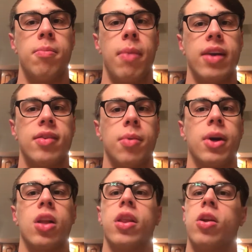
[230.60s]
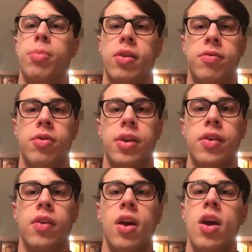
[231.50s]
my stomach a little bit of
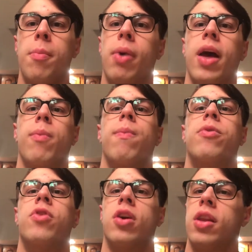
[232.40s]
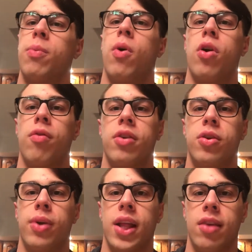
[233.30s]
fullness, but I certainly won't
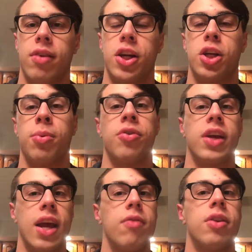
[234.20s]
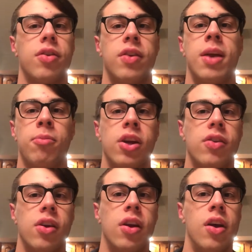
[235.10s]
overdo it on the vegetables. Again, for the same
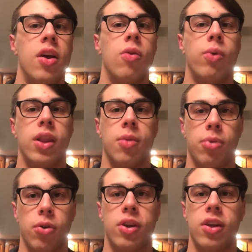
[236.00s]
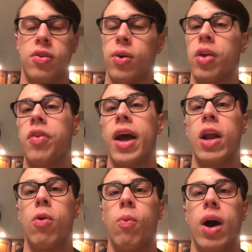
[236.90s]
reason with the protein source. I
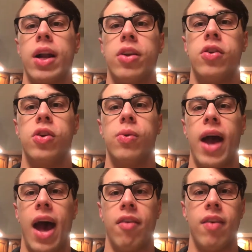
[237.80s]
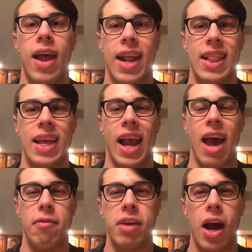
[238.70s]
don't want to have anything
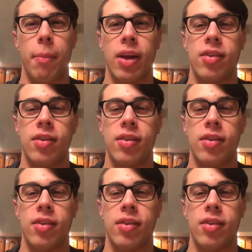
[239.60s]
heavy on my